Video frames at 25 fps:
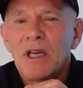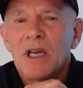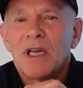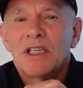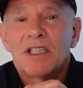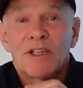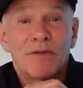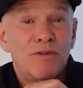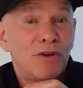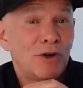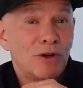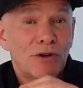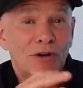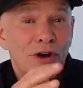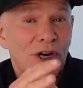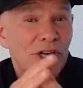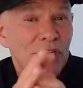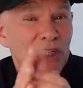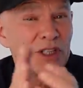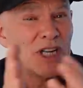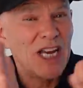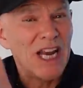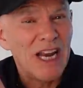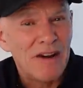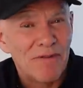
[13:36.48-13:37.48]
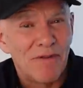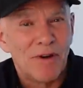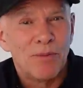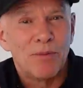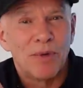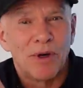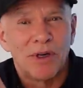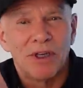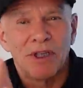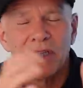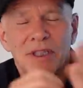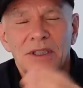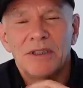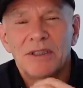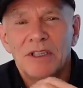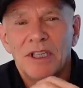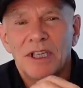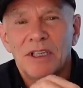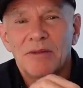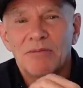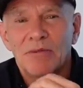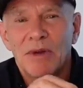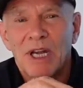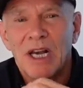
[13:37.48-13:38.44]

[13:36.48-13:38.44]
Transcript: So full credit to everybody at